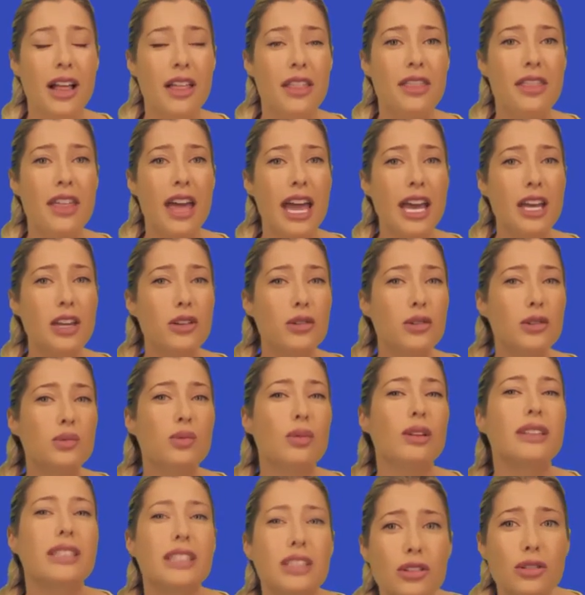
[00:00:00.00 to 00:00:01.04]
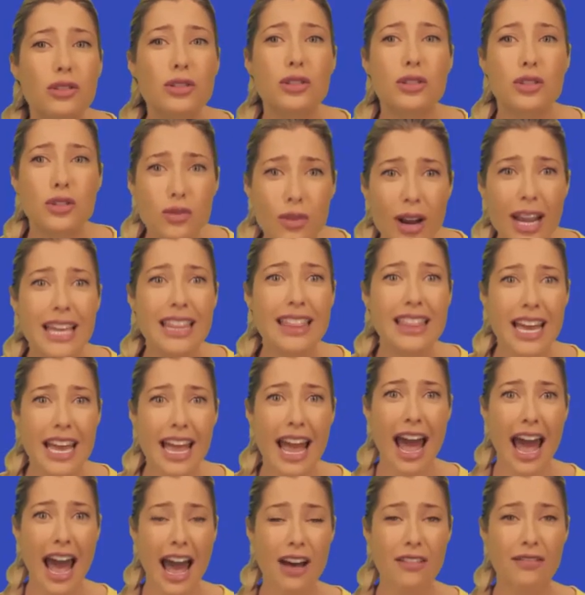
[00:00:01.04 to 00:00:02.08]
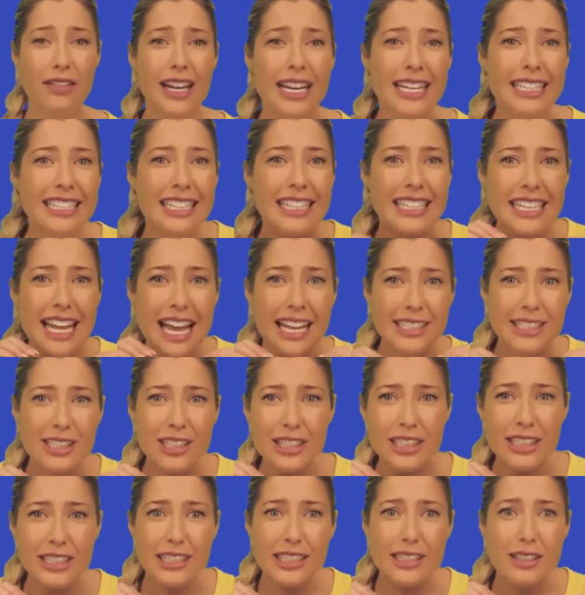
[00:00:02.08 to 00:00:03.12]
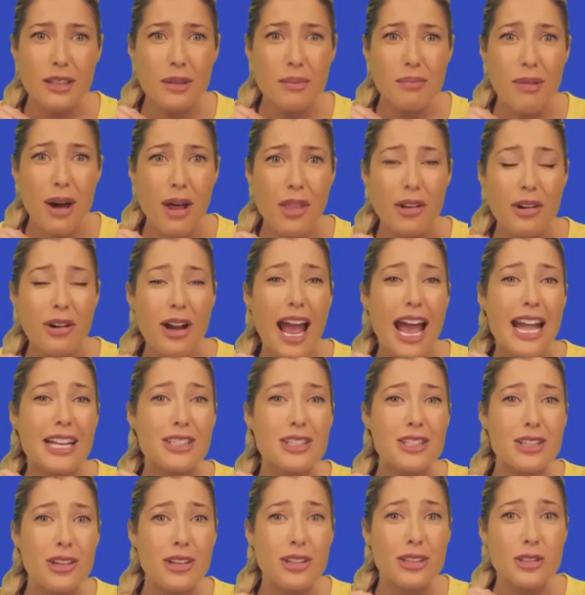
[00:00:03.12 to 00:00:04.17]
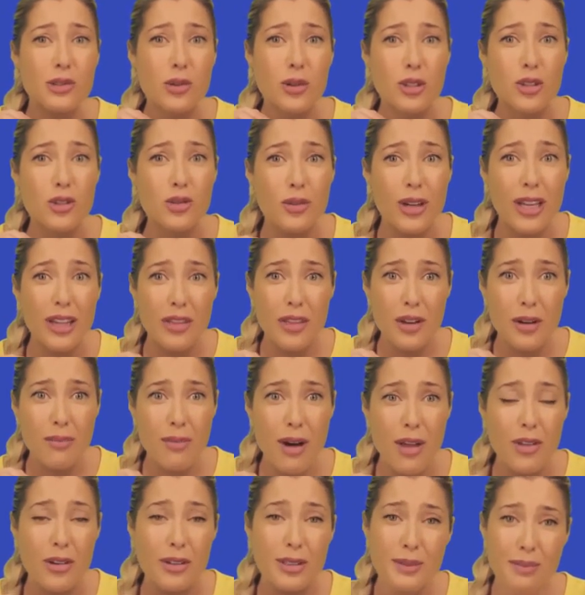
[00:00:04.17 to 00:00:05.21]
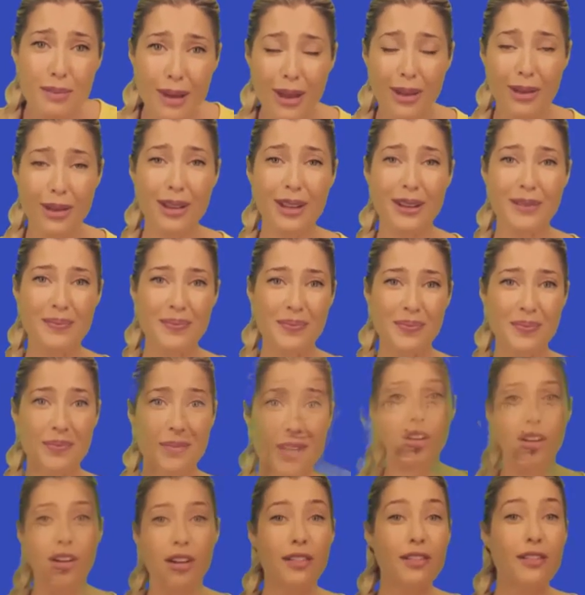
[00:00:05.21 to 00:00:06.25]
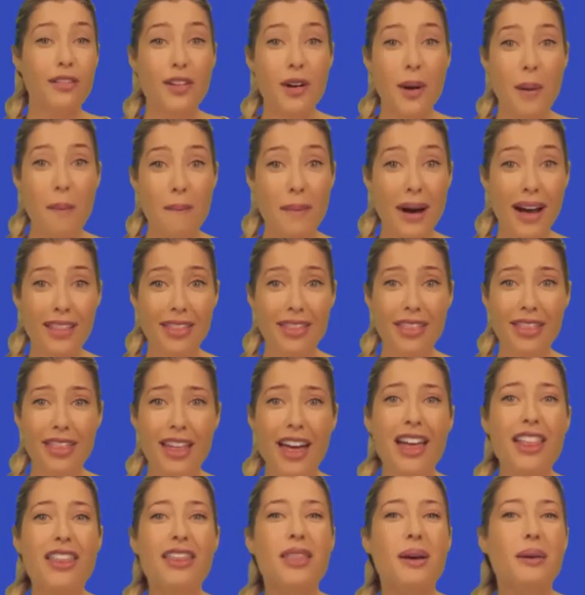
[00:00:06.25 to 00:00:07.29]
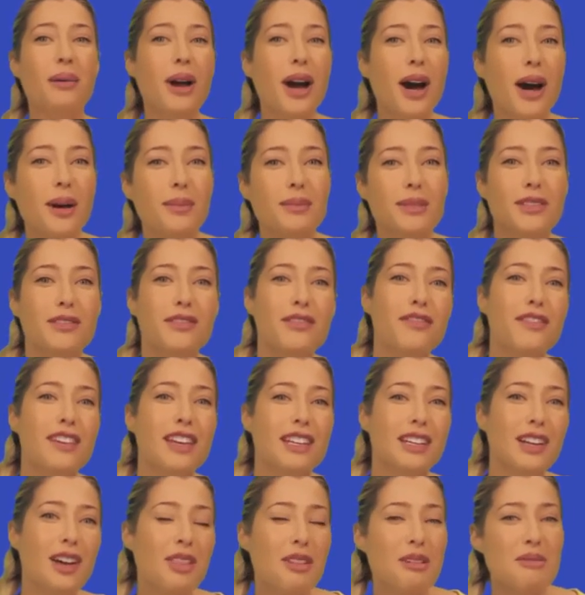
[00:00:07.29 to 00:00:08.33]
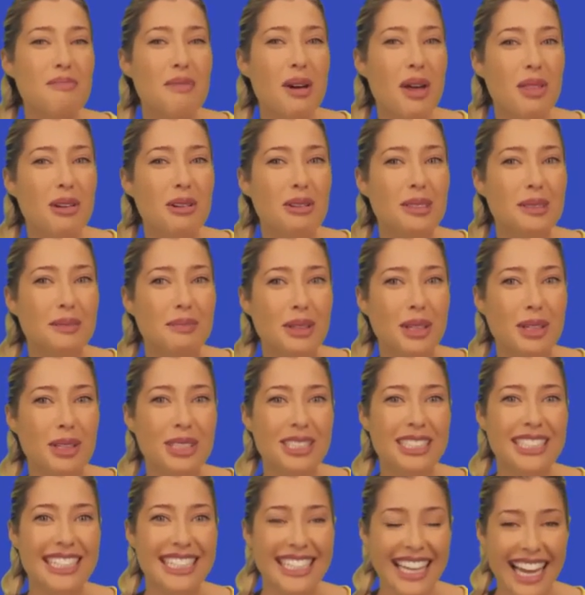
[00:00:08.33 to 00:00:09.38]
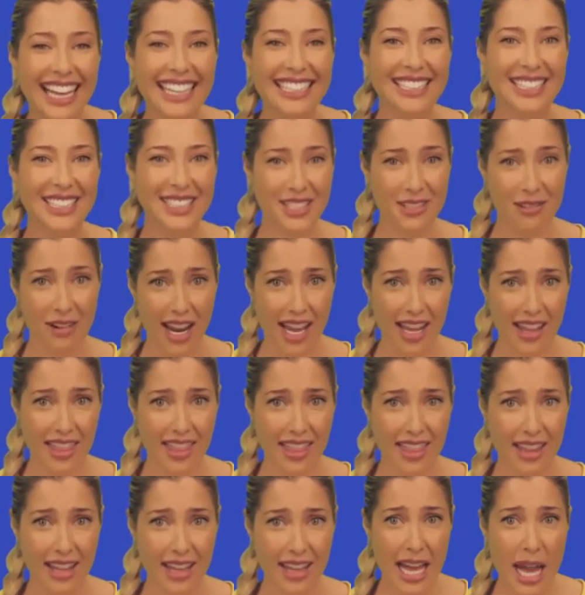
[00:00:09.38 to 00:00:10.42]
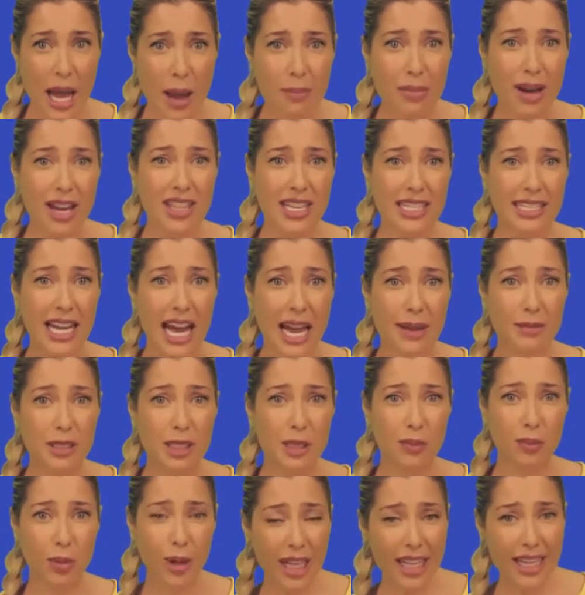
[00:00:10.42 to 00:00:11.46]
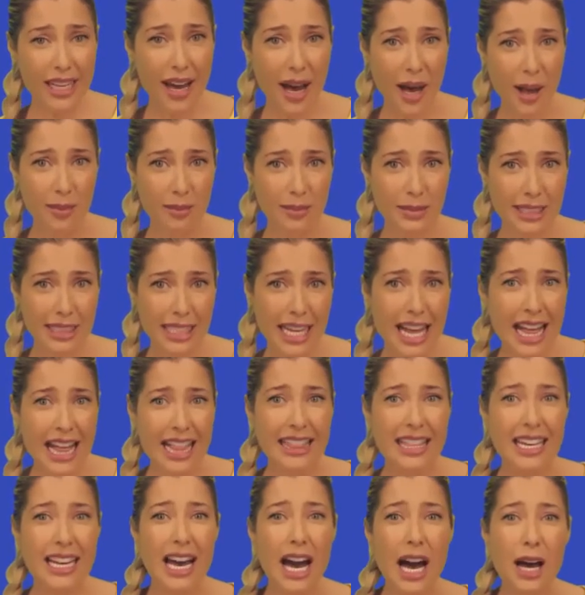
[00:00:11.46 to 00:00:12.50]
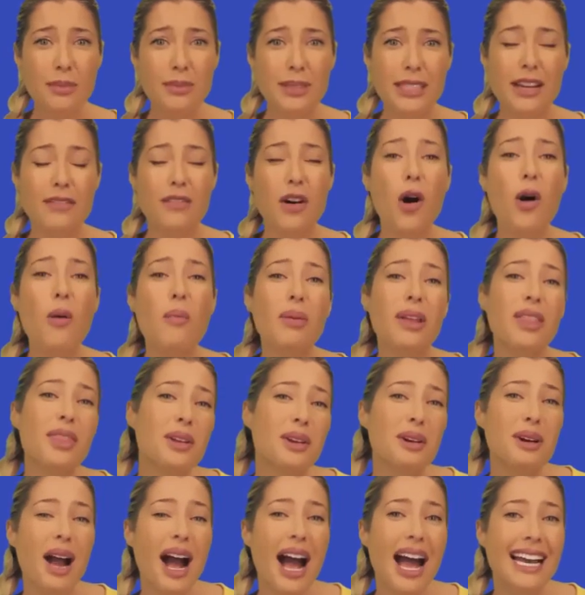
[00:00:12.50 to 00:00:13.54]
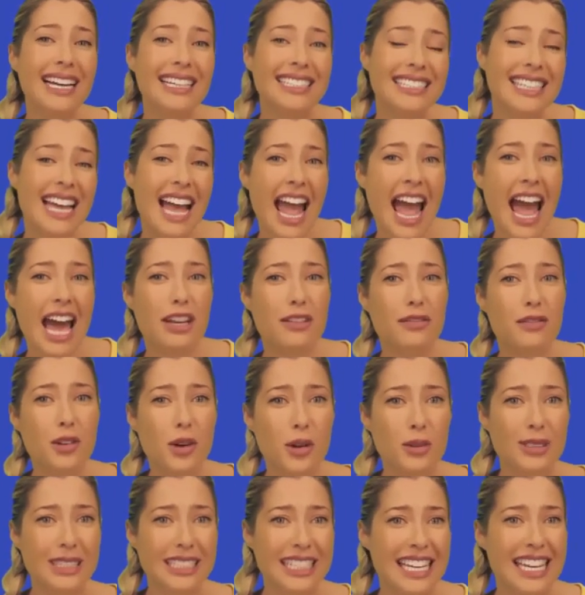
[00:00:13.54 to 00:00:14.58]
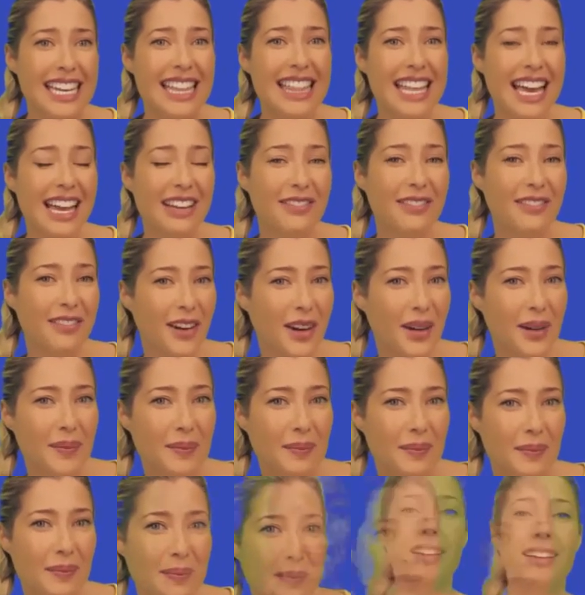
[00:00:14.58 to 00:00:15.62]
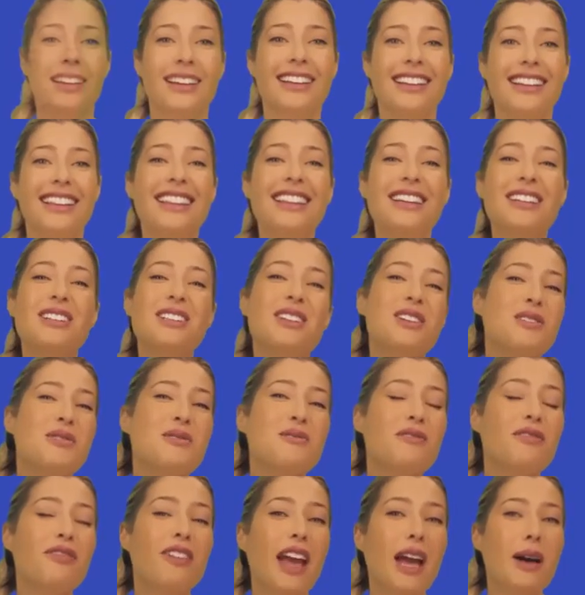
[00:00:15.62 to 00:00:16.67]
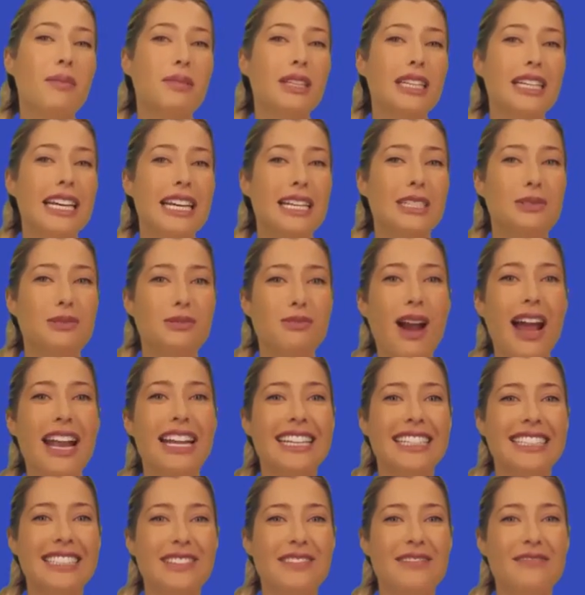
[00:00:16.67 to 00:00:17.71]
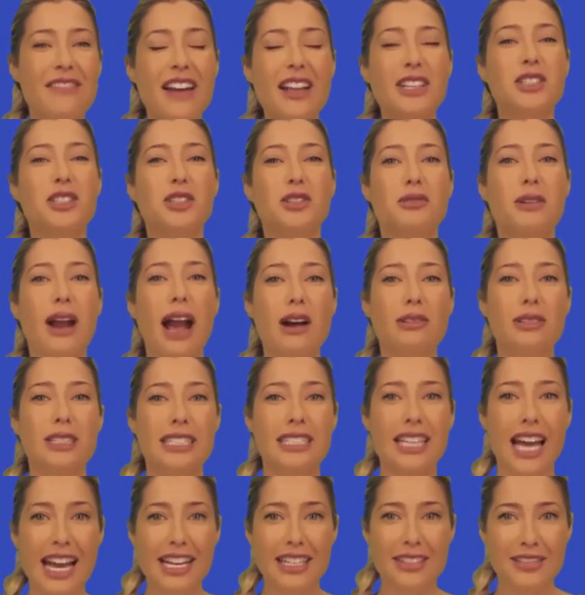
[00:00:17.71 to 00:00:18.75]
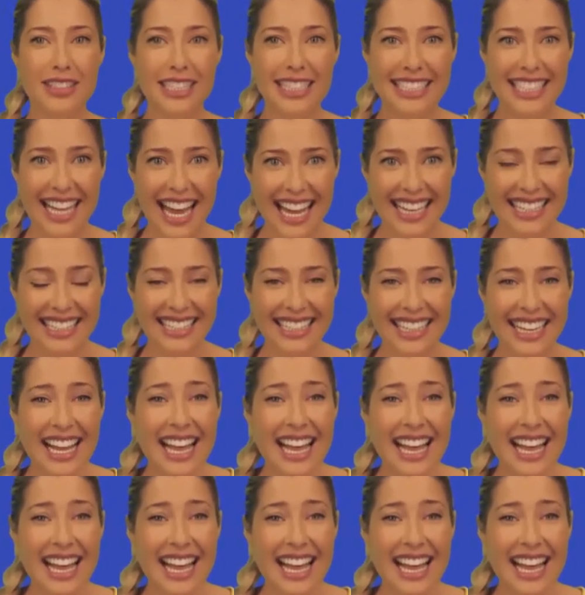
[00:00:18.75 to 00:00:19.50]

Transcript: They use what little strength they have to nestle into their mother and nurse or drink their mother's milk. For a month, the cubs feed on their mother's milk to gain strength. By the time spring comes, the cubs have opened their eyes and have grown teeth and fur. The new family is ready to venture outside of the den.